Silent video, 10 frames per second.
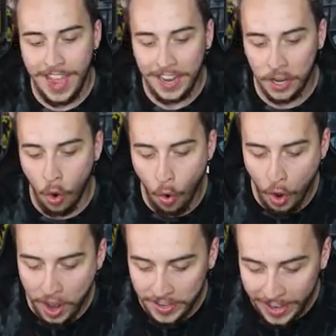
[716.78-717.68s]
that
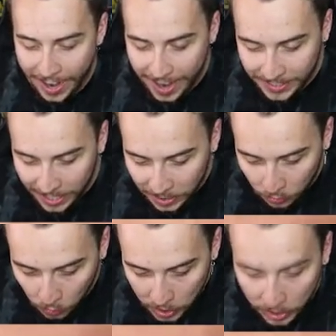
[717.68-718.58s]
coin, guys. That
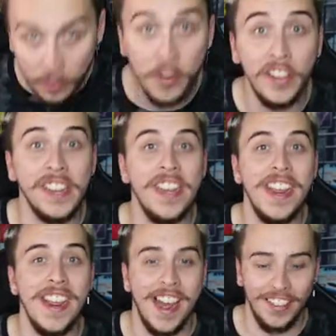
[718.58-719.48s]
is really, really
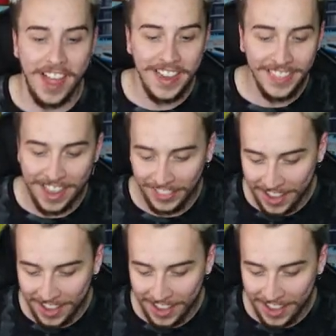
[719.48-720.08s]
neat. I like that a